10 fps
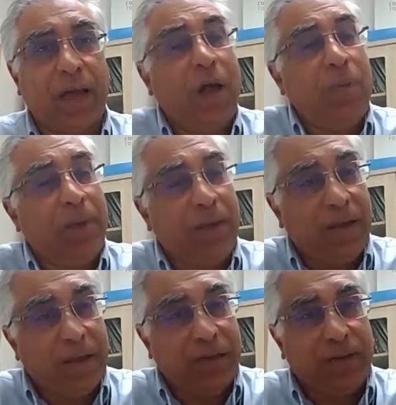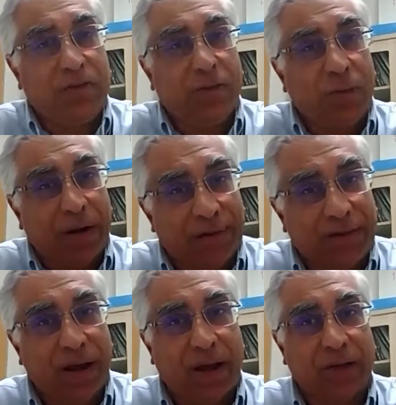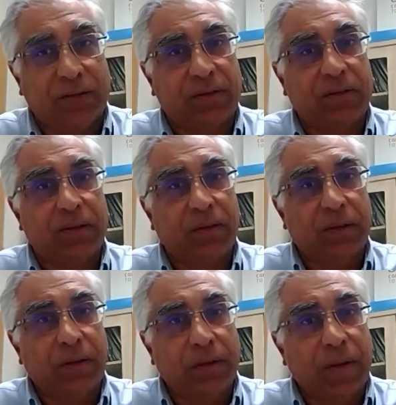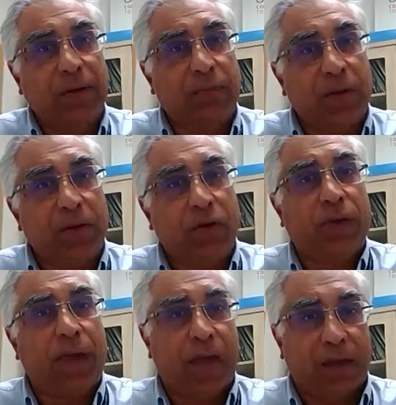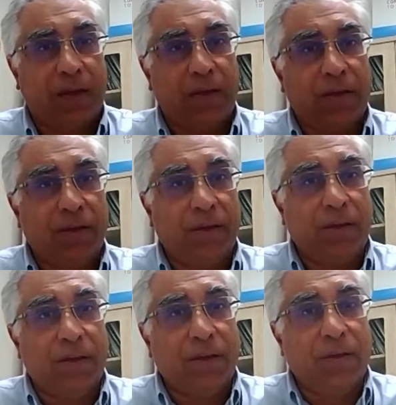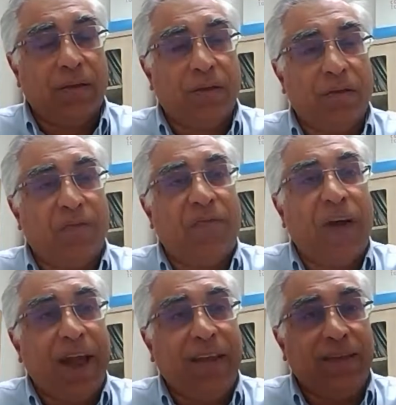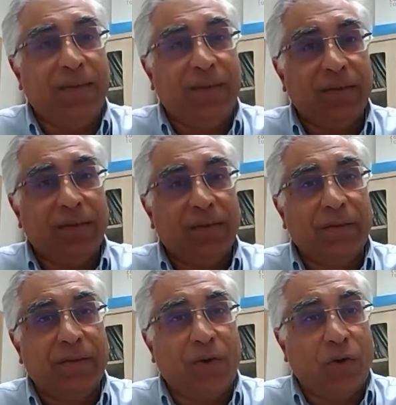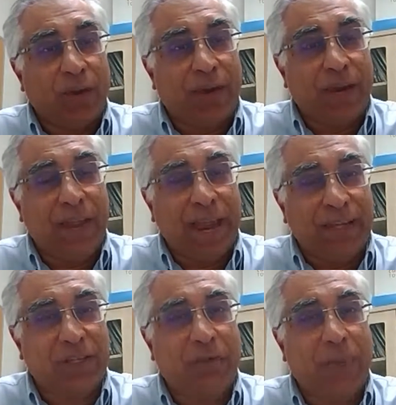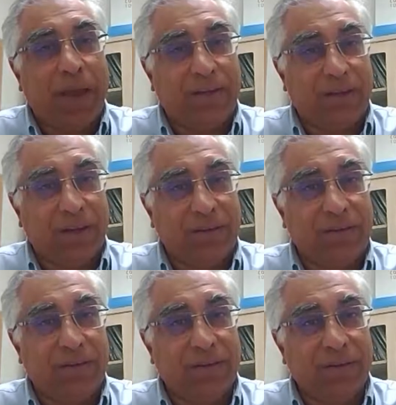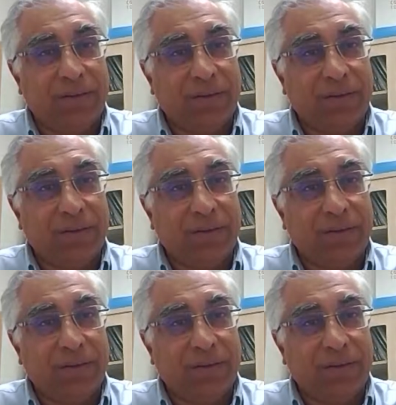How many Indians who are trans, lesbian or gay, find or create spaces